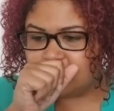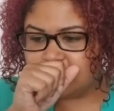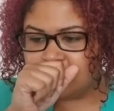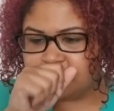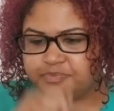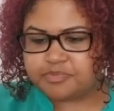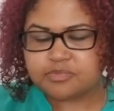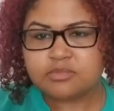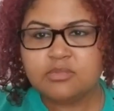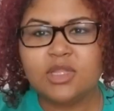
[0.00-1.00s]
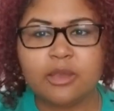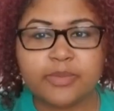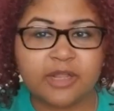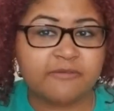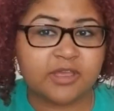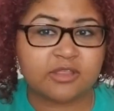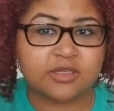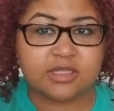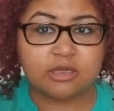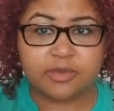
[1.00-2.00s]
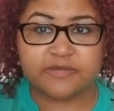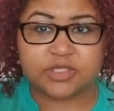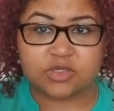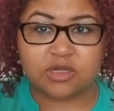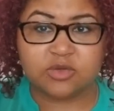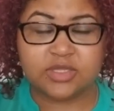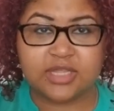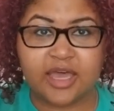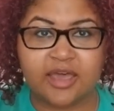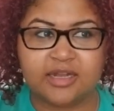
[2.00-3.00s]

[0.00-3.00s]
but I feel like there's a little bit of a struggle with that,